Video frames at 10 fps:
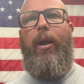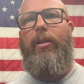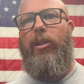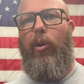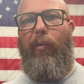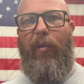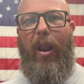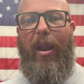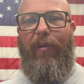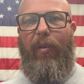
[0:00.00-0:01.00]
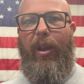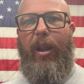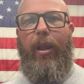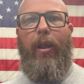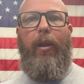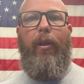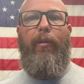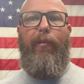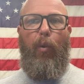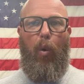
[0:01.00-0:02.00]
And so for every
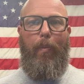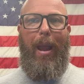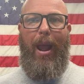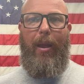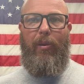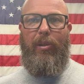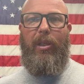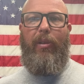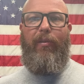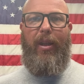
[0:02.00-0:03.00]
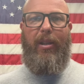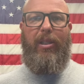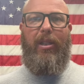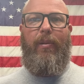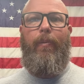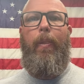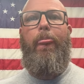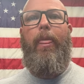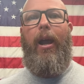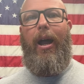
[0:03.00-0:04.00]
four pounds of venison,
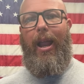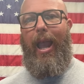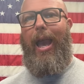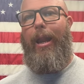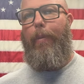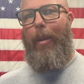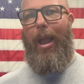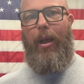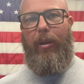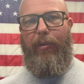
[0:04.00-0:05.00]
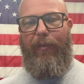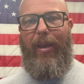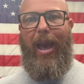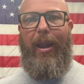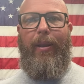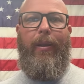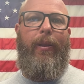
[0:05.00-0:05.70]
I add a pound of fat.